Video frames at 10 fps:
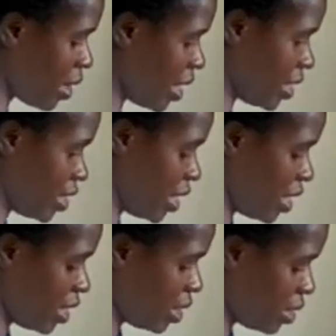
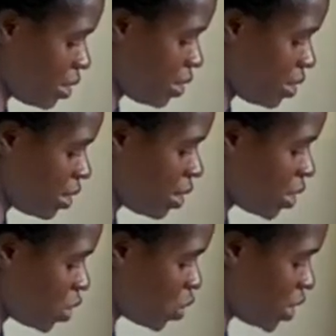18,
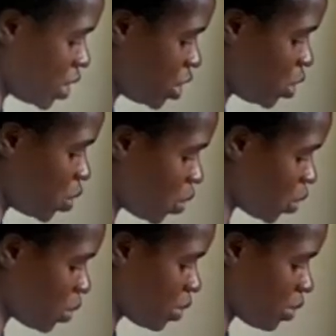22.